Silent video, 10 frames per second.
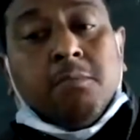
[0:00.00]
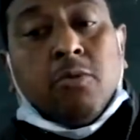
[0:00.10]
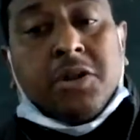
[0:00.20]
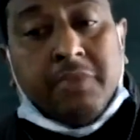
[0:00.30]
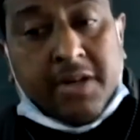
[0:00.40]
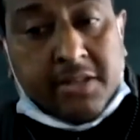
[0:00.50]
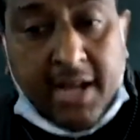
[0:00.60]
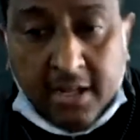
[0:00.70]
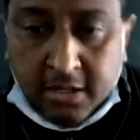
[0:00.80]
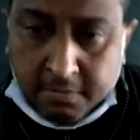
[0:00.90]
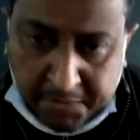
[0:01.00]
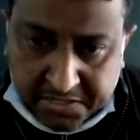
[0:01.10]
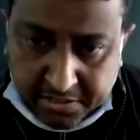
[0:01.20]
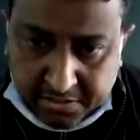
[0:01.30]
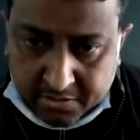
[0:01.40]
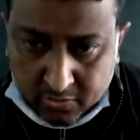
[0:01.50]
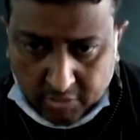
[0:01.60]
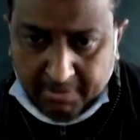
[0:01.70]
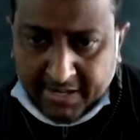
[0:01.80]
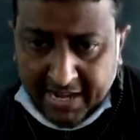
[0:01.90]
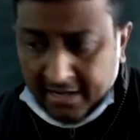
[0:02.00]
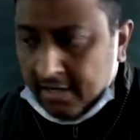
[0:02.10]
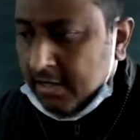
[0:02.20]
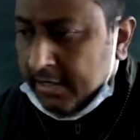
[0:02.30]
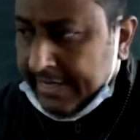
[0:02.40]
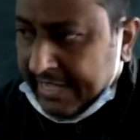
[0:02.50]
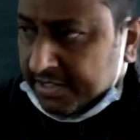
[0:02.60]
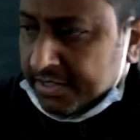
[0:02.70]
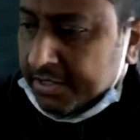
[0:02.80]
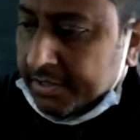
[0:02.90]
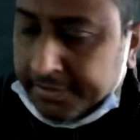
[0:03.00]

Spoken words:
motivate the persons. Okay, beta. Next.